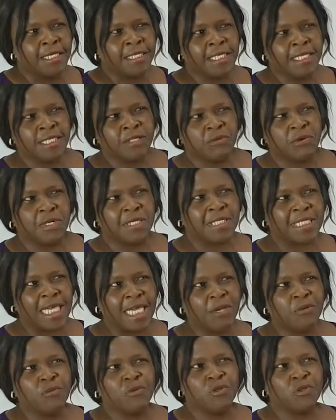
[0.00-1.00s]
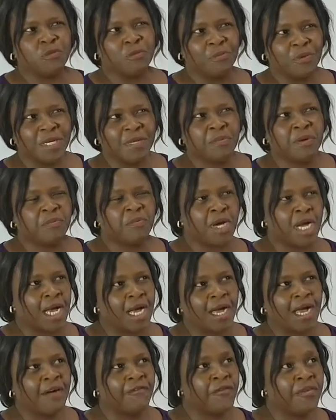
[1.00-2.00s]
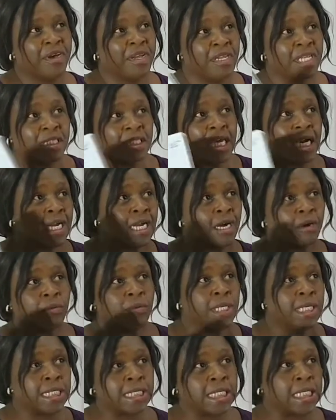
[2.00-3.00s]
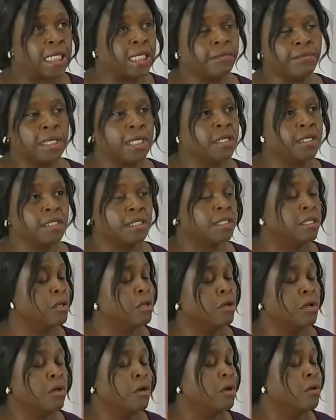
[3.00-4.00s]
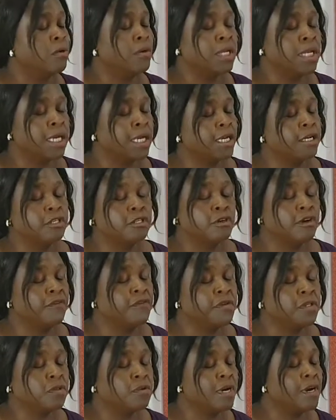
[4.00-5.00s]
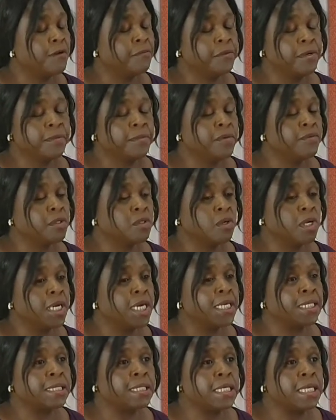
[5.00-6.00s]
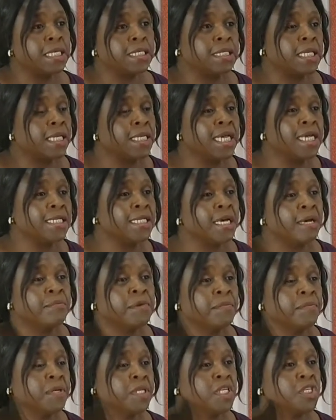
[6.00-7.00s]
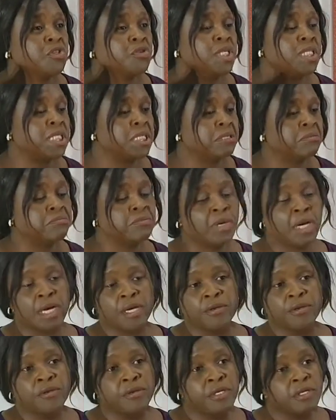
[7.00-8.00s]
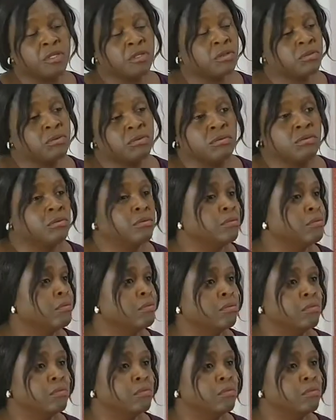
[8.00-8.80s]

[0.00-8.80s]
since he was saying we should bring people, I've already started calculating because when I get to your office, we are appointing for guys. Yes, and that's how I've been penetrating. I don't need to know